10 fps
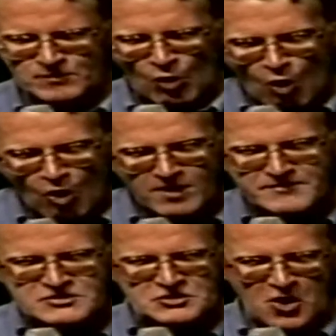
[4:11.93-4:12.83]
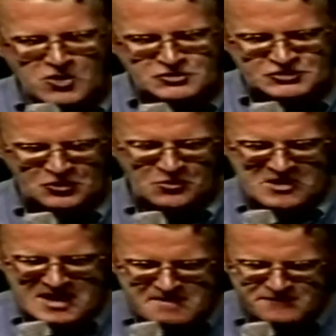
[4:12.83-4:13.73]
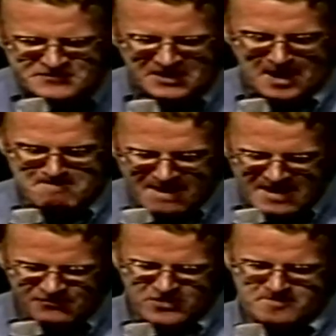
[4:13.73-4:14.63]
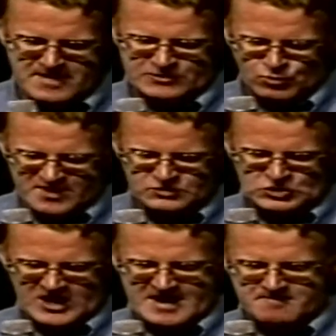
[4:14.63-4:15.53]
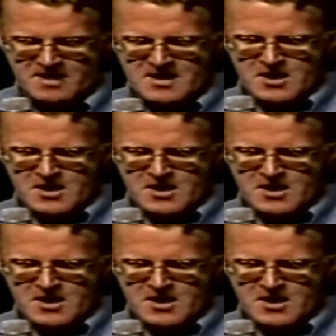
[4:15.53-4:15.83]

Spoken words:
All of us also lived among them at one time,